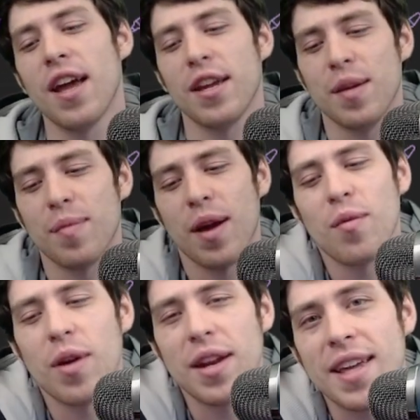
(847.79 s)
you might
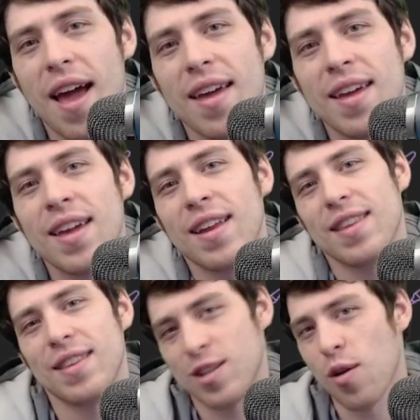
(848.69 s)
want to get
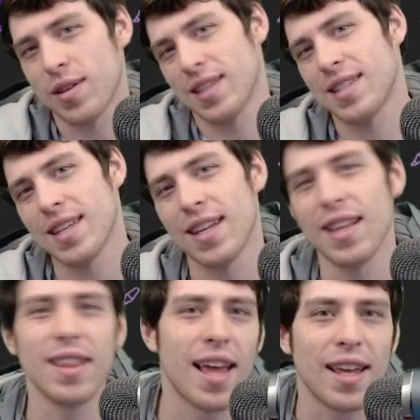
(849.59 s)
tokens
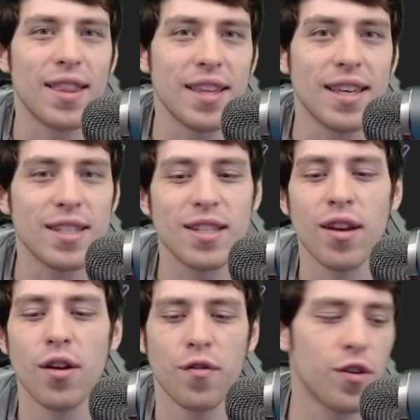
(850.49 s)
like these
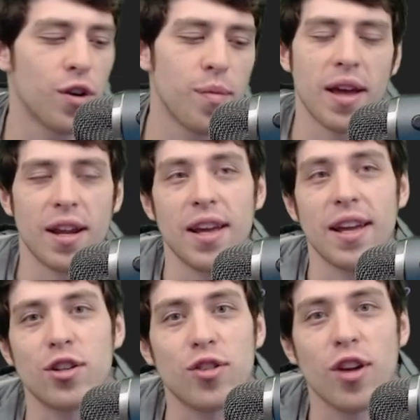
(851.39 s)
for your mana and
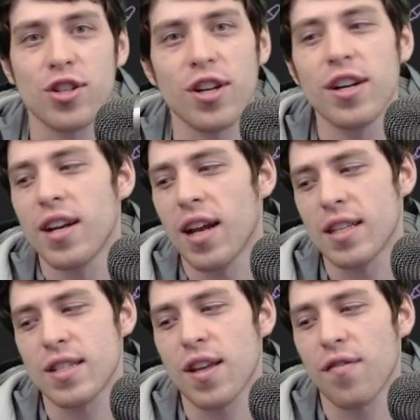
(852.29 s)
your treasure
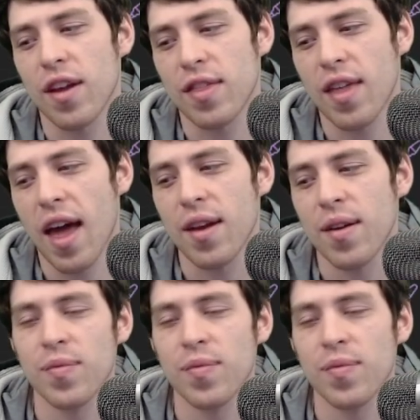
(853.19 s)
and stuff like that.